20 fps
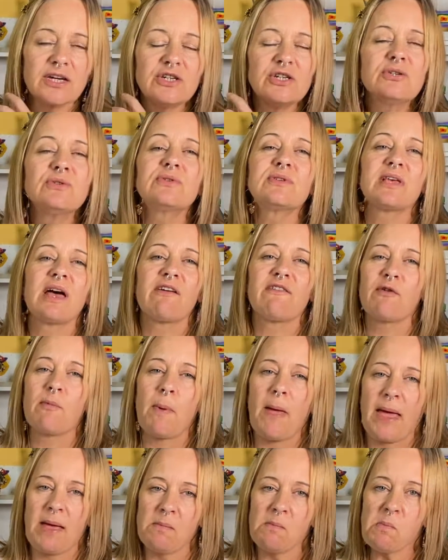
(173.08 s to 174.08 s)
used that for
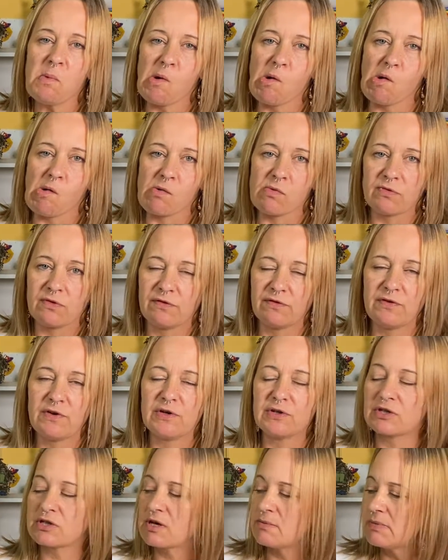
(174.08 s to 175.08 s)
paint pour the
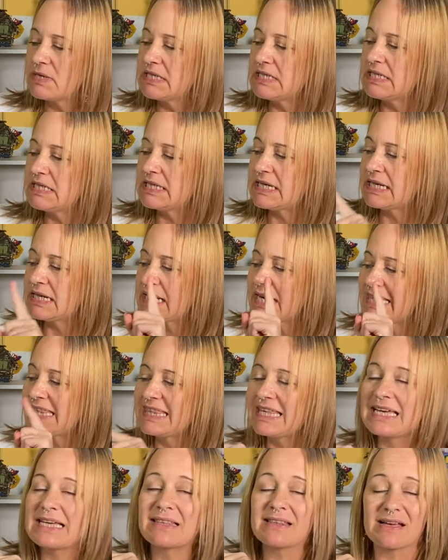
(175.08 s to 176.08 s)
first time I did it, and I
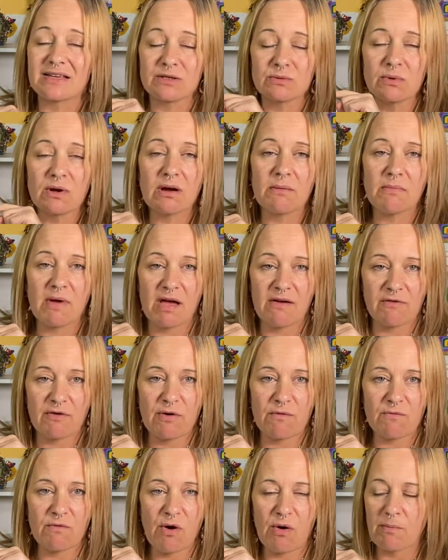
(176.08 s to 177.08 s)
think that's where I might have
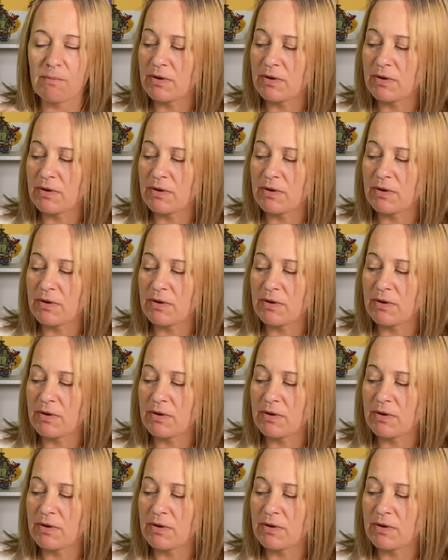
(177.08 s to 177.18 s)
gone wrong,